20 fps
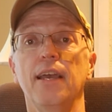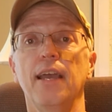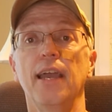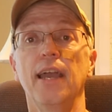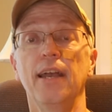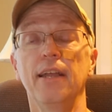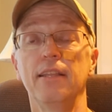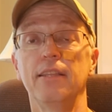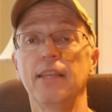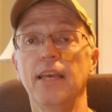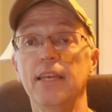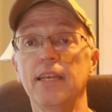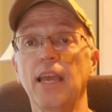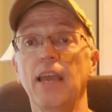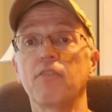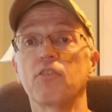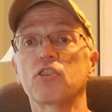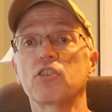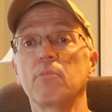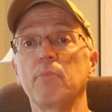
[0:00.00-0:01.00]
and they
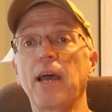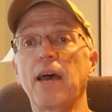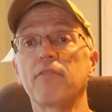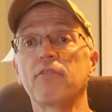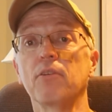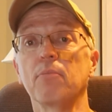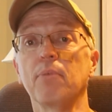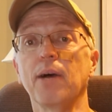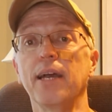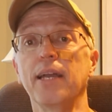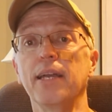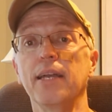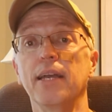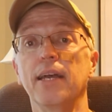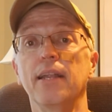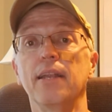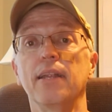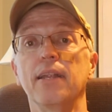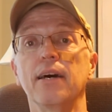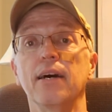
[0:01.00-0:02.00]
gave her some afterbite,
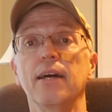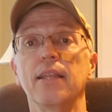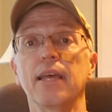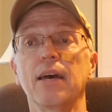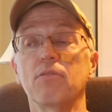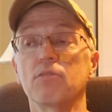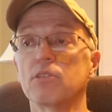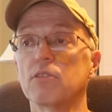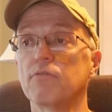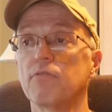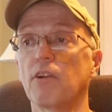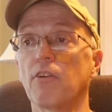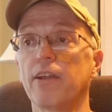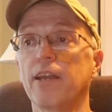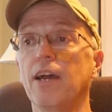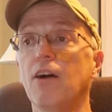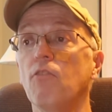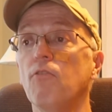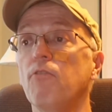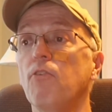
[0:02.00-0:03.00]
and that was very
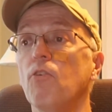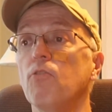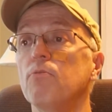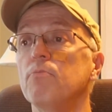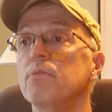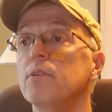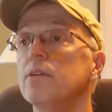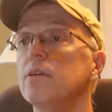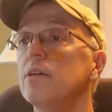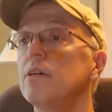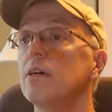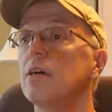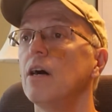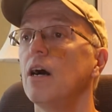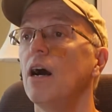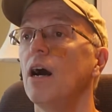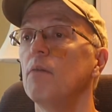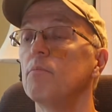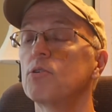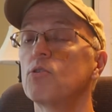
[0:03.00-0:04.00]
helpful.
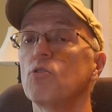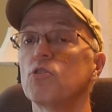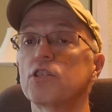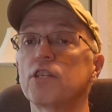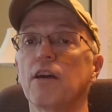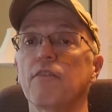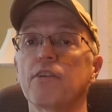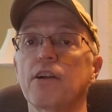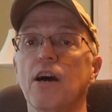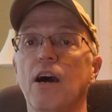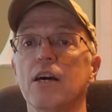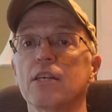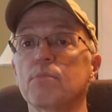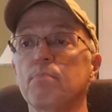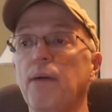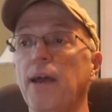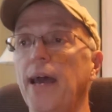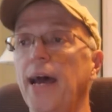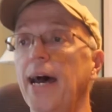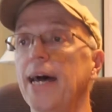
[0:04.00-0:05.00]
Of course, you have gauze
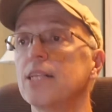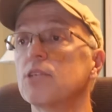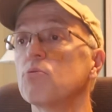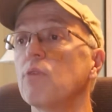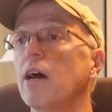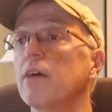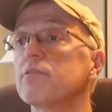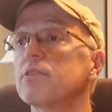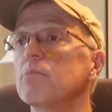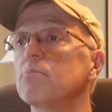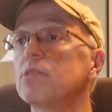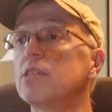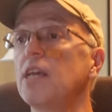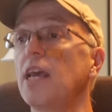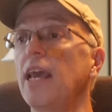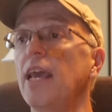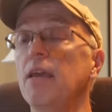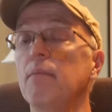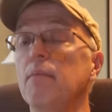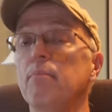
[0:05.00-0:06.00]
pads. We'll have some
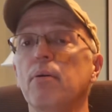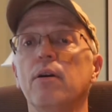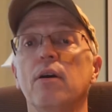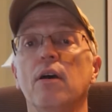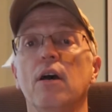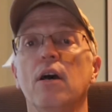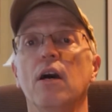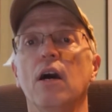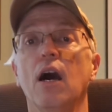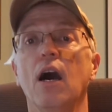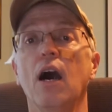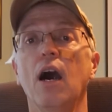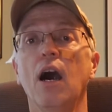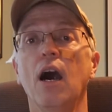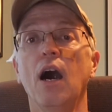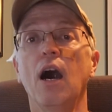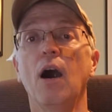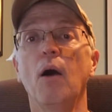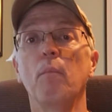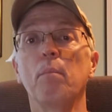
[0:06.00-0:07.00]
tape.
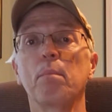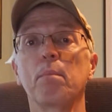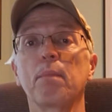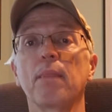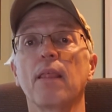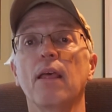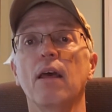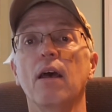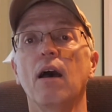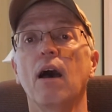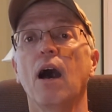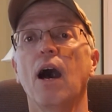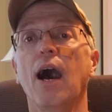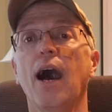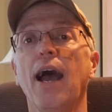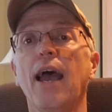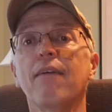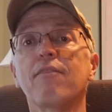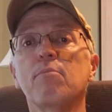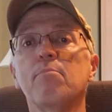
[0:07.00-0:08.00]
I
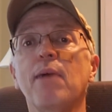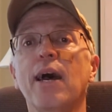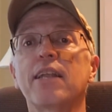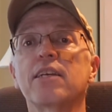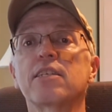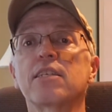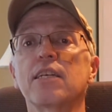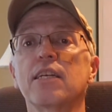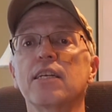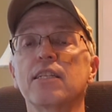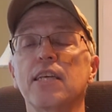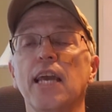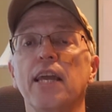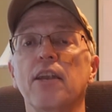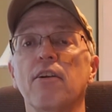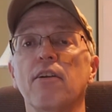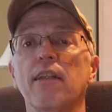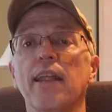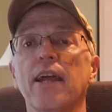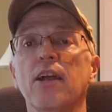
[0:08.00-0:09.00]
have a medicine
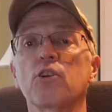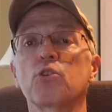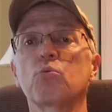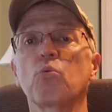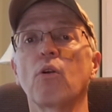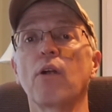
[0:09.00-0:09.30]
container. There's